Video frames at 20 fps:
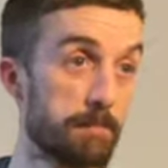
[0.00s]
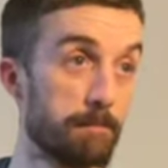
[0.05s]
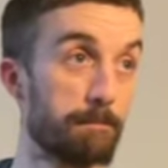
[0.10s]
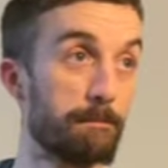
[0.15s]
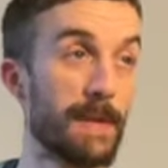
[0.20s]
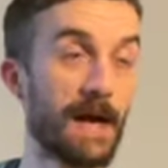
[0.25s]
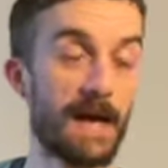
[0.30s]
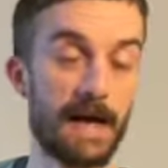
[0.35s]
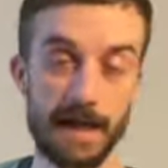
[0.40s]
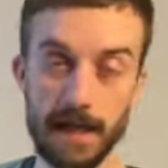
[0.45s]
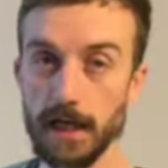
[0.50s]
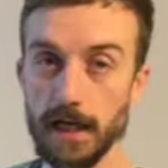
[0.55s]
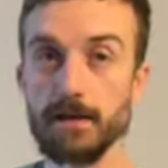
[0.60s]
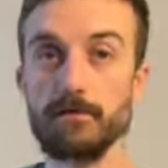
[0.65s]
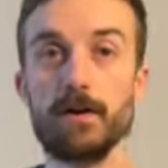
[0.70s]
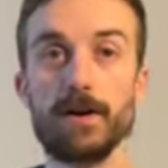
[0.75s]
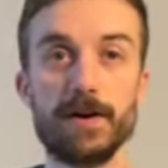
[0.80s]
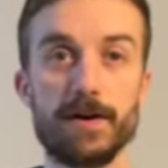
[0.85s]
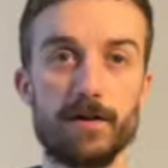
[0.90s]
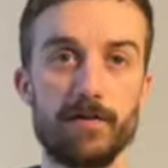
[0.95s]
manically
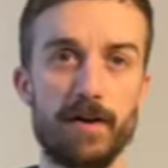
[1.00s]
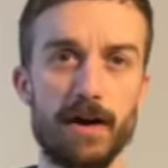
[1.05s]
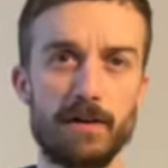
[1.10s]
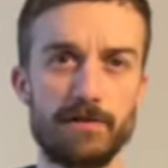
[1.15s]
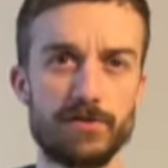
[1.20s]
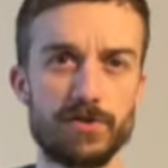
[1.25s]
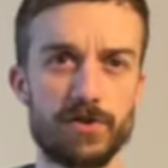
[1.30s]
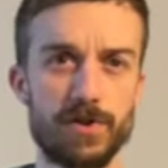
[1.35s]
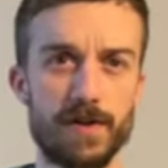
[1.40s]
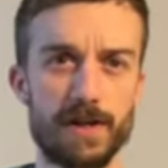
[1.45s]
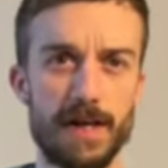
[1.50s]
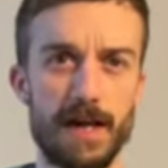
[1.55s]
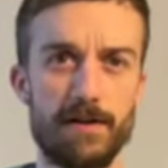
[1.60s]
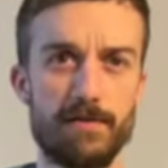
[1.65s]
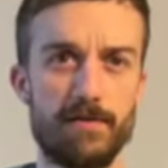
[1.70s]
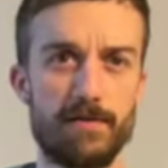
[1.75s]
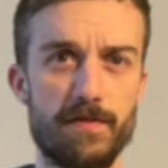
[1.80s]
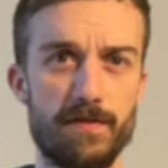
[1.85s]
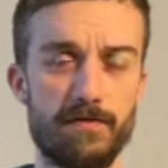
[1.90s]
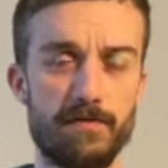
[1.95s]
running around trying to get
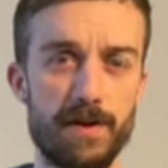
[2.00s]
everything